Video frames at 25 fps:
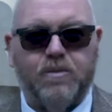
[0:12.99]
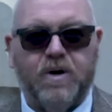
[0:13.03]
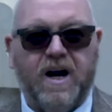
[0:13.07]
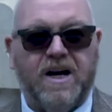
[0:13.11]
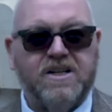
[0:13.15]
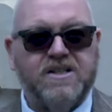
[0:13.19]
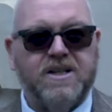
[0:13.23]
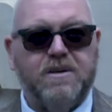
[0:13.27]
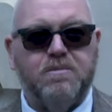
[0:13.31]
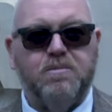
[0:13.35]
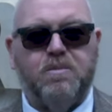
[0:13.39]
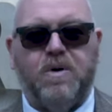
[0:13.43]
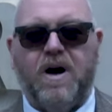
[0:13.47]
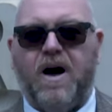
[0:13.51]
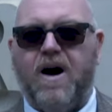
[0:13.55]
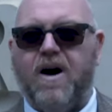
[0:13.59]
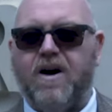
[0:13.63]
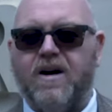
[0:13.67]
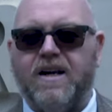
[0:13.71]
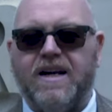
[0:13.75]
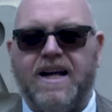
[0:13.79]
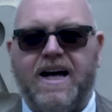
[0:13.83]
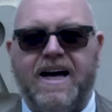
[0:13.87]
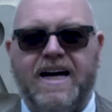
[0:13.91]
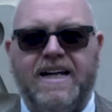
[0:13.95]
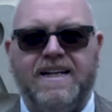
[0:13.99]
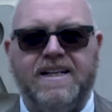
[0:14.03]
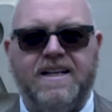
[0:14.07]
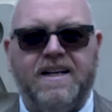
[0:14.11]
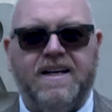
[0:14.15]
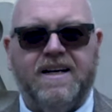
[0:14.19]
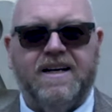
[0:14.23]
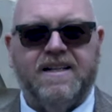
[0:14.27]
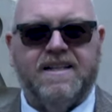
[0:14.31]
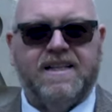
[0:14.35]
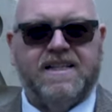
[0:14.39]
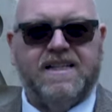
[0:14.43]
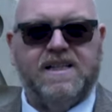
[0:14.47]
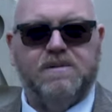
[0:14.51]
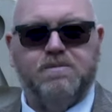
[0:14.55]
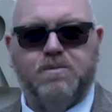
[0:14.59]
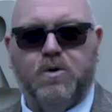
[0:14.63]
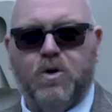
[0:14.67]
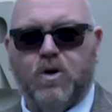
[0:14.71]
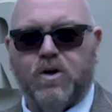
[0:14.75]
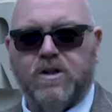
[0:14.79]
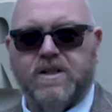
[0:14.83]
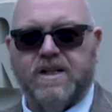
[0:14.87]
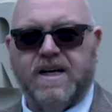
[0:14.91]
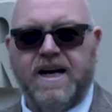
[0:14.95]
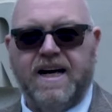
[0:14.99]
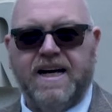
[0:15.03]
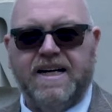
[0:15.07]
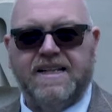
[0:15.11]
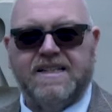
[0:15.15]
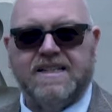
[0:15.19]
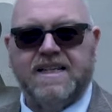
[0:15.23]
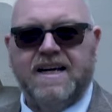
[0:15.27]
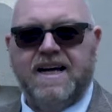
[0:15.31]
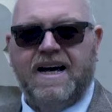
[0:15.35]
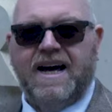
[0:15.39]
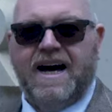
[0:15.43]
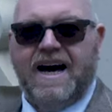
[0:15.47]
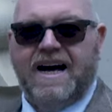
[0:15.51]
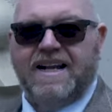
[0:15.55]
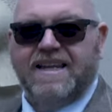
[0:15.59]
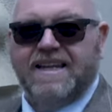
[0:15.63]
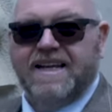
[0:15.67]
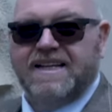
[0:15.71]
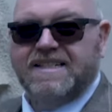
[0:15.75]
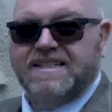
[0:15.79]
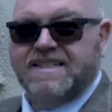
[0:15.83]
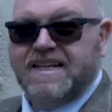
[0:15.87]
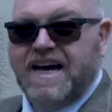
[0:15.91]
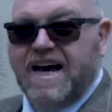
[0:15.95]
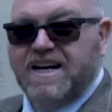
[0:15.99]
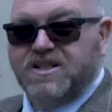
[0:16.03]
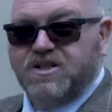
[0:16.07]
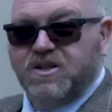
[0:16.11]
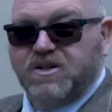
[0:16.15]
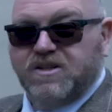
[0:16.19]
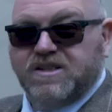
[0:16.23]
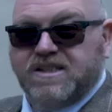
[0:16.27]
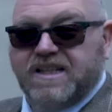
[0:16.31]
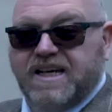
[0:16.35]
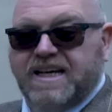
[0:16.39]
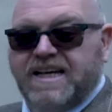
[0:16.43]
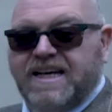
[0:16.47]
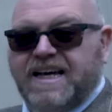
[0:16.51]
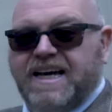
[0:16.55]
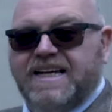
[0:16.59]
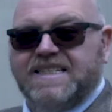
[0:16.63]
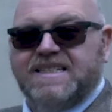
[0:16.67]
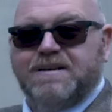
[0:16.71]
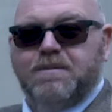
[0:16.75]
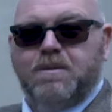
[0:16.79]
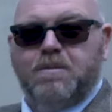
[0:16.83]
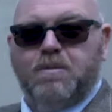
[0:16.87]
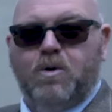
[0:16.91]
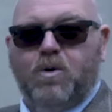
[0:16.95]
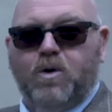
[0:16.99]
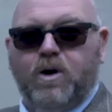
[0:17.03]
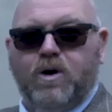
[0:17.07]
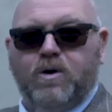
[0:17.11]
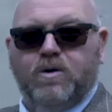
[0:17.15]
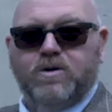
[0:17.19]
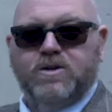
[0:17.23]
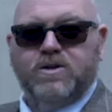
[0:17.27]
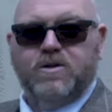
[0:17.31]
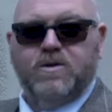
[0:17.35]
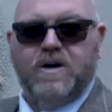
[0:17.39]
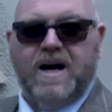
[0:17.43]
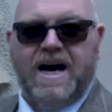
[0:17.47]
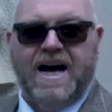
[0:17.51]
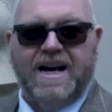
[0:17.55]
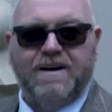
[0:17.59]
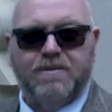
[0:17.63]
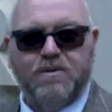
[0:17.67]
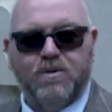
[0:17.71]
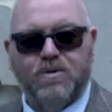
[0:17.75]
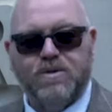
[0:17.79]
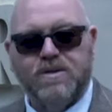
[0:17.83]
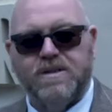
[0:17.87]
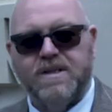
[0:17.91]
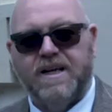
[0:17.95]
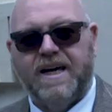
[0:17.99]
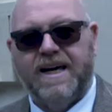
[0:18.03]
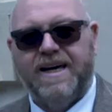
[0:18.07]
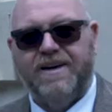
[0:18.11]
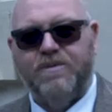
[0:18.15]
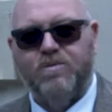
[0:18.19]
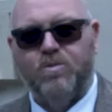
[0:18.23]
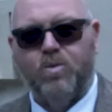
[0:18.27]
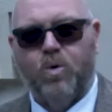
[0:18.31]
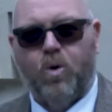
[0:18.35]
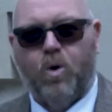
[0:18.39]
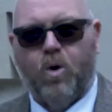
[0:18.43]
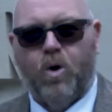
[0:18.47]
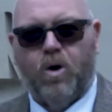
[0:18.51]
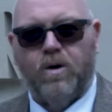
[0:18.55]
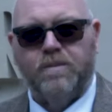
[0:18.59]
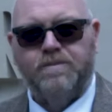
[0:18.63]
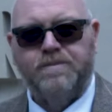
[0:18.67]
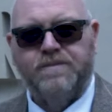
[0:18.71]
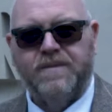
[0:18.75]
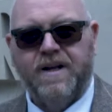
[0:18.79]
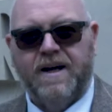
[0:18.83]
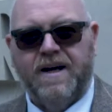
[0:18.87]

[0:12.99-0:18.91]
We're actually in Park Lane. This is Brooks Gate, and this, as you can see, is a memorial to animals in war.